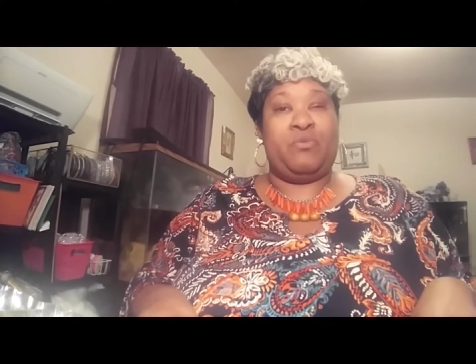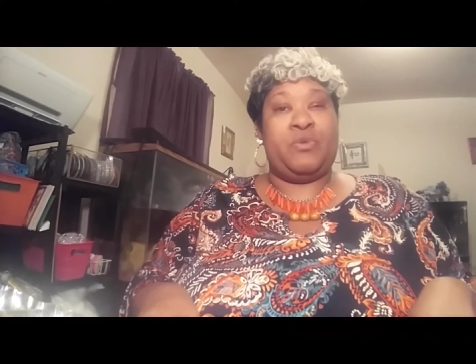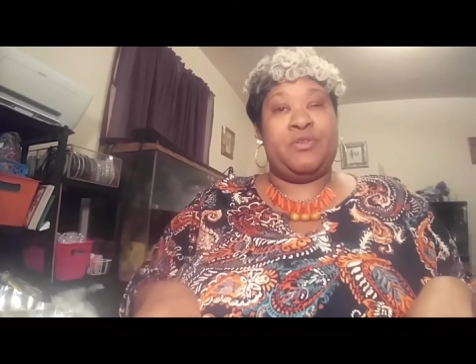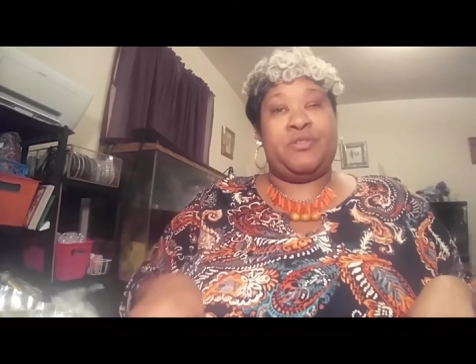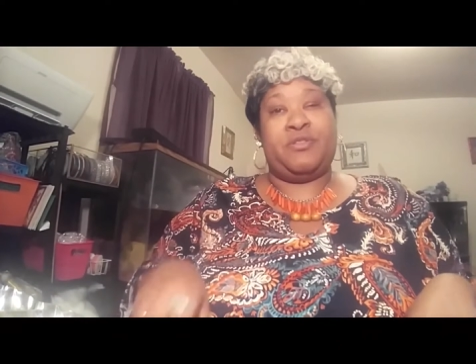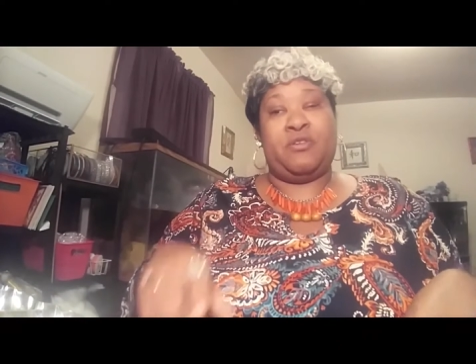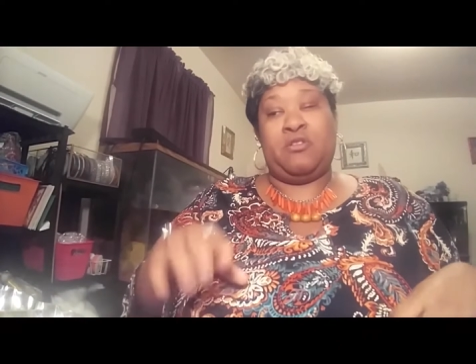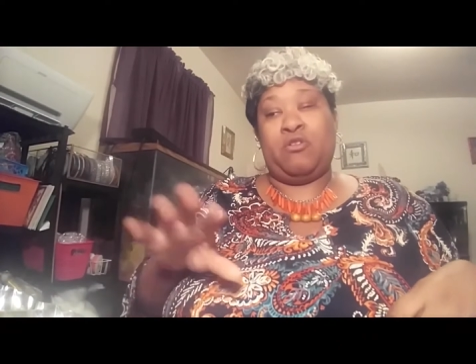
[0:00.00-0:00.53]

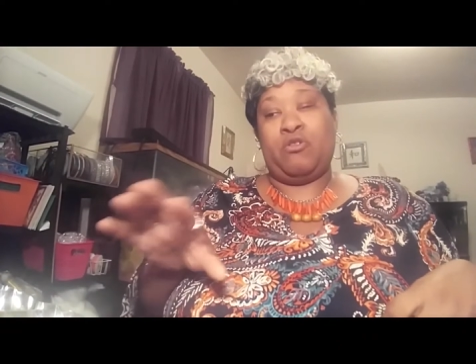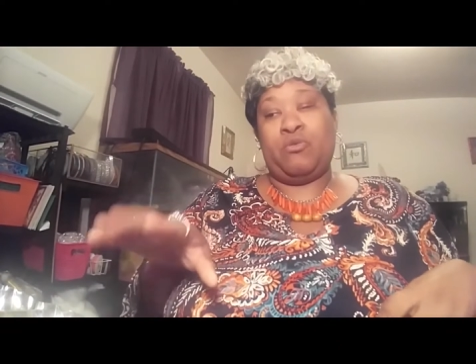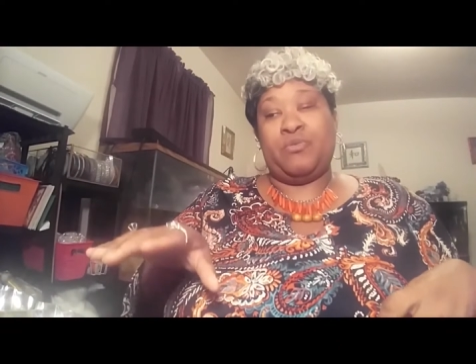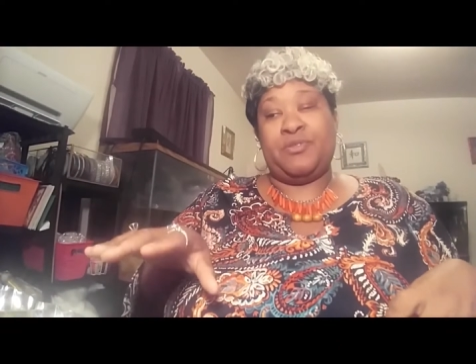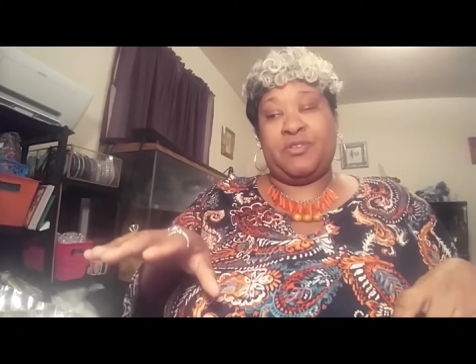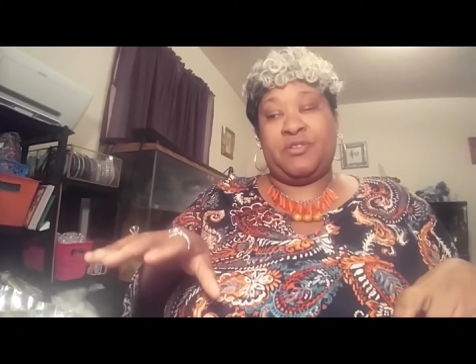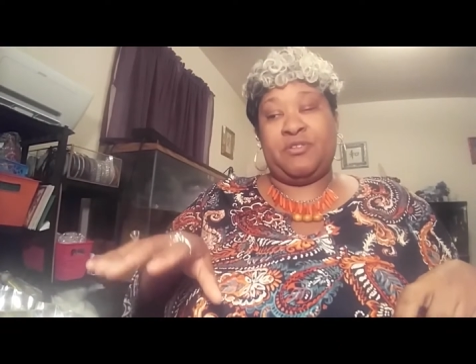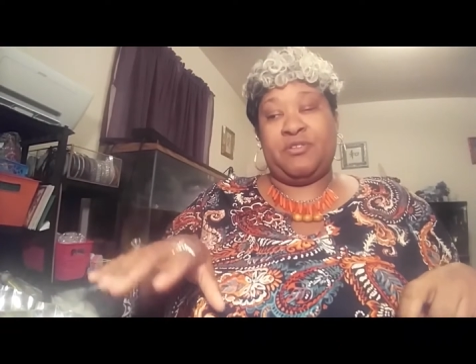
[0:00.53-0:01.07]
with, along
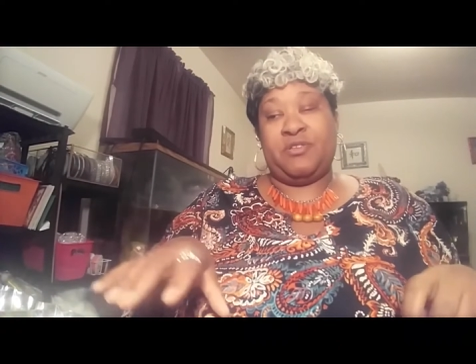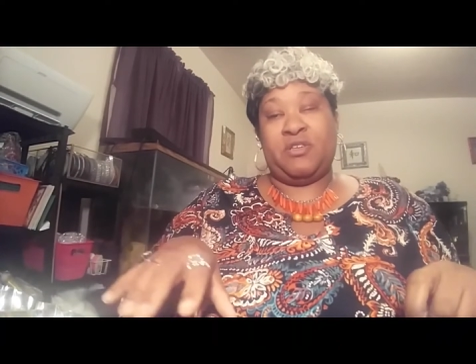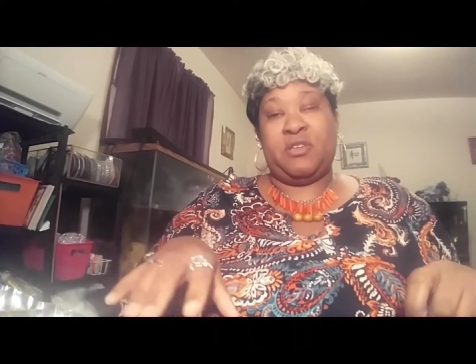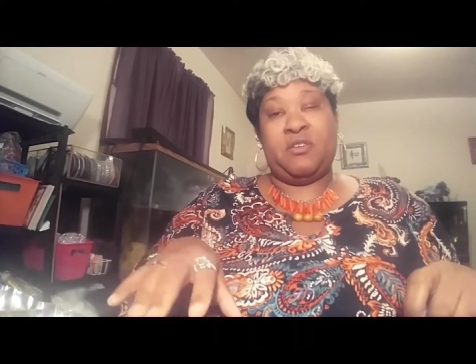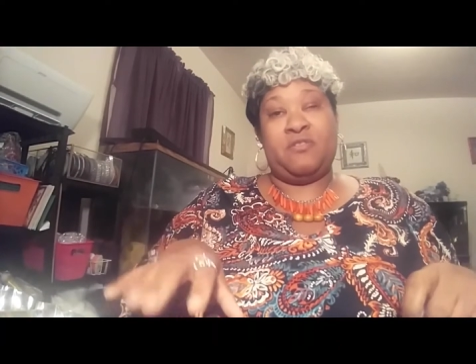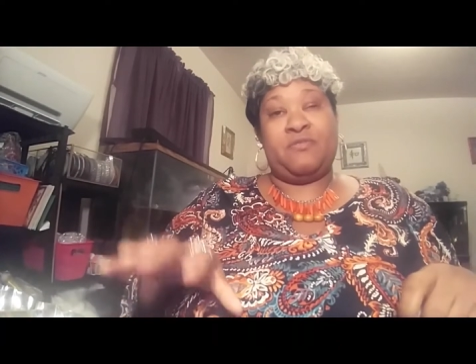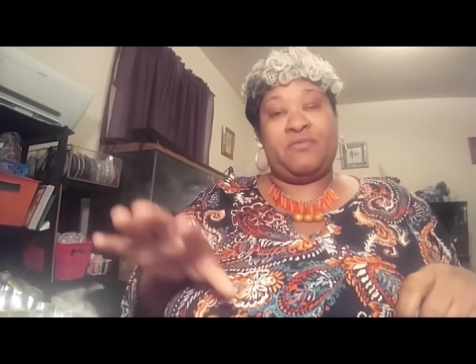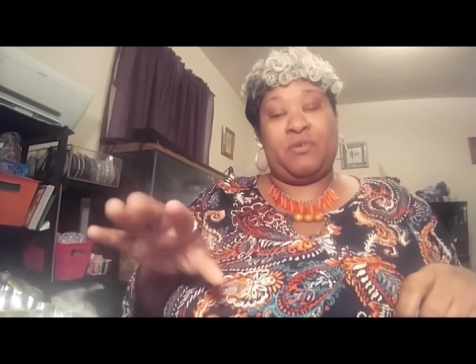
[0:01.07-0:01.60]
with another
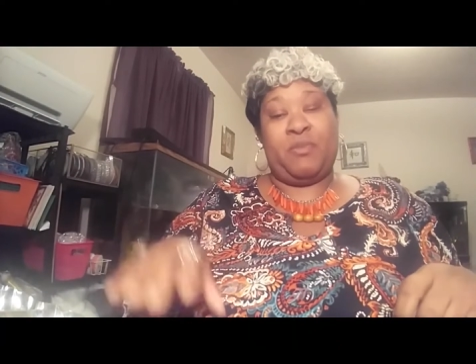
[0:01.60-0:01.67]
gift.